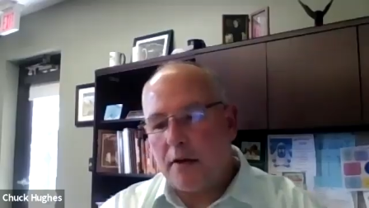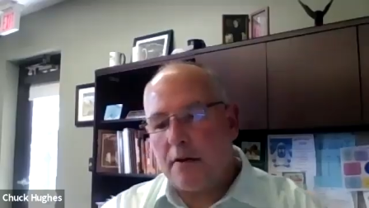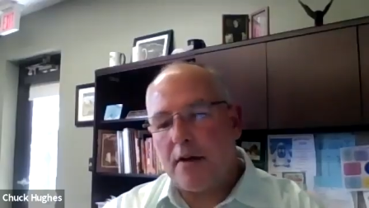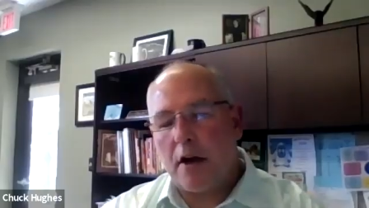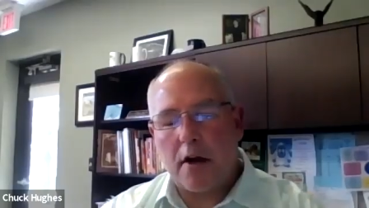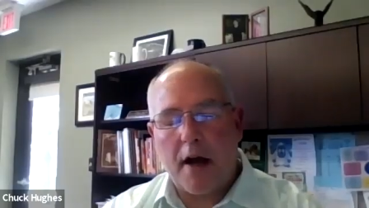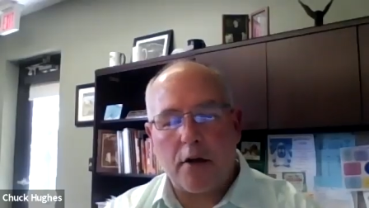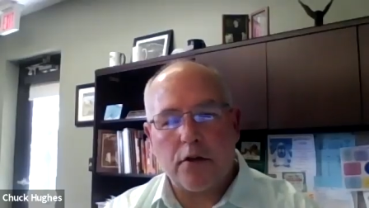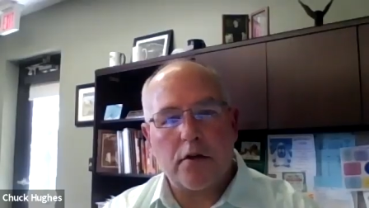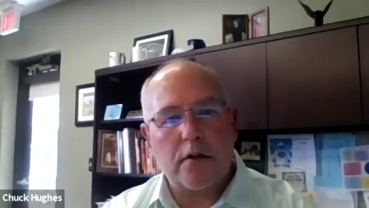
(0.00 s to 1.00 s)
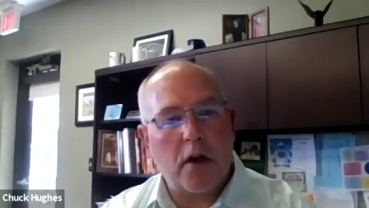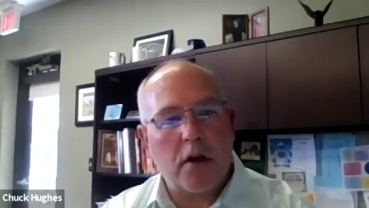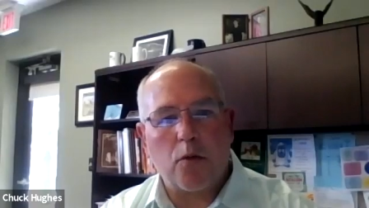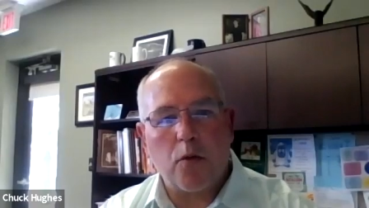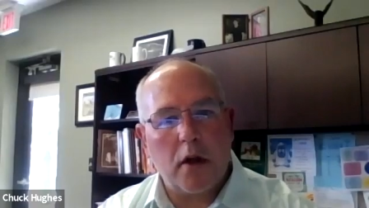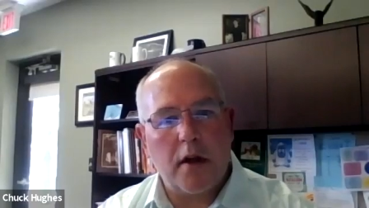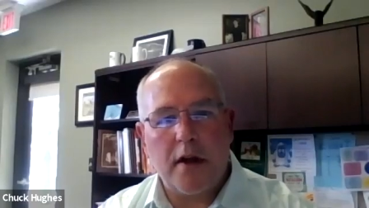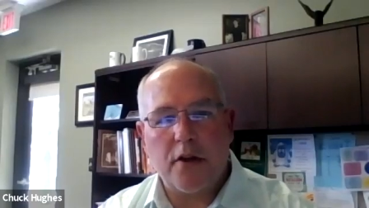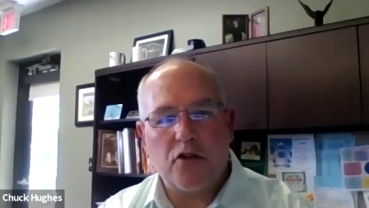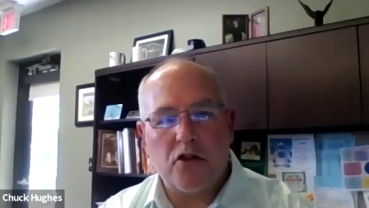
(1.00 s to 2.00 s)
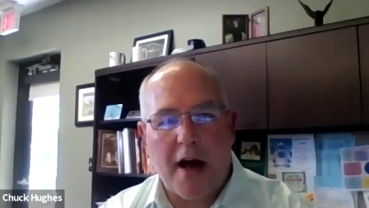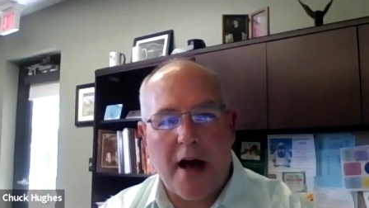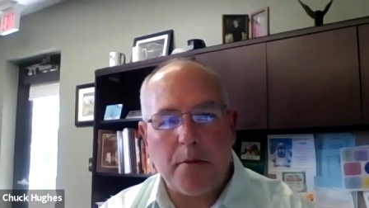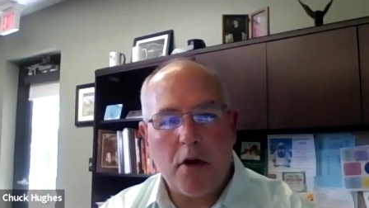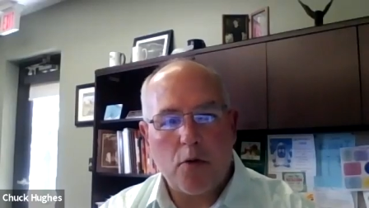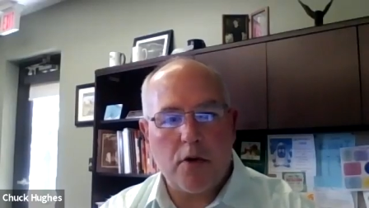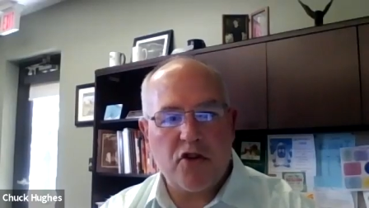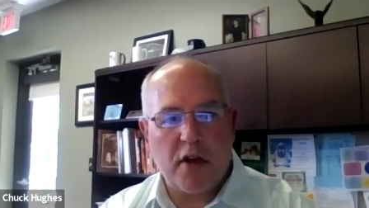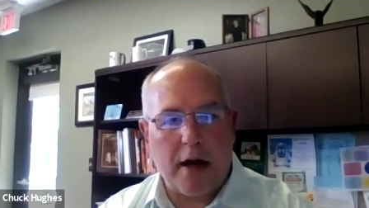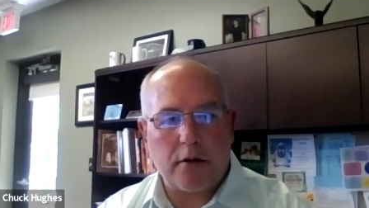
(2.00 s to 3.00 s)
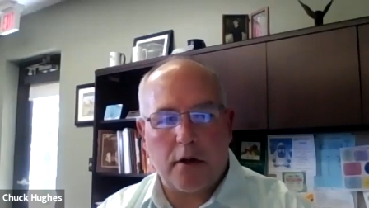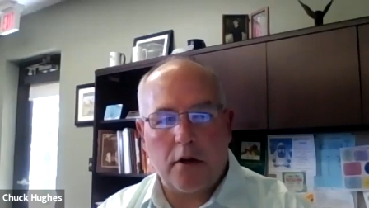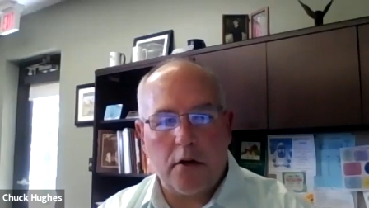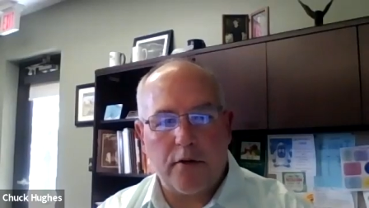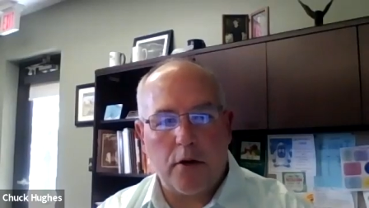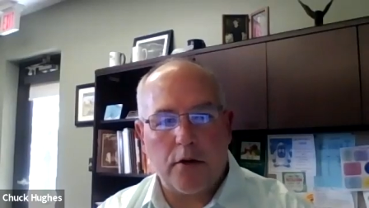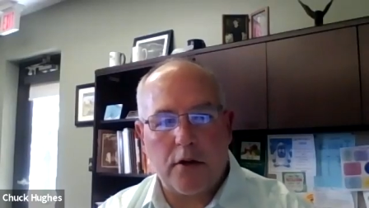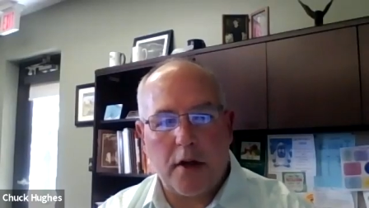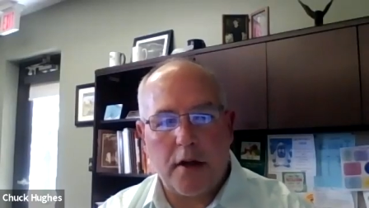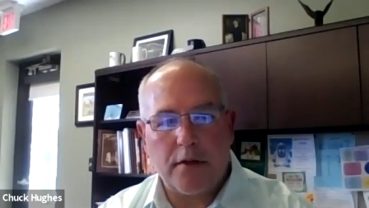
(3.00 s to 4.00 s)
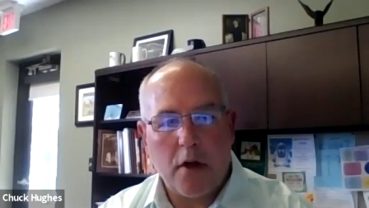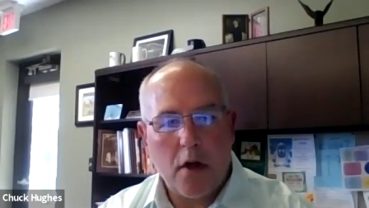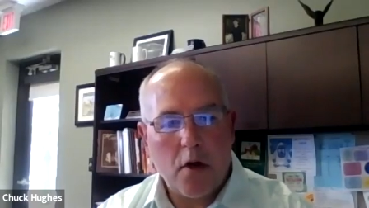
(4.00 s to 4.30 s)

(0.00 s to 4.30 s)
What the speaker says: is that our counselors have done a really nice job reaching out to the universities.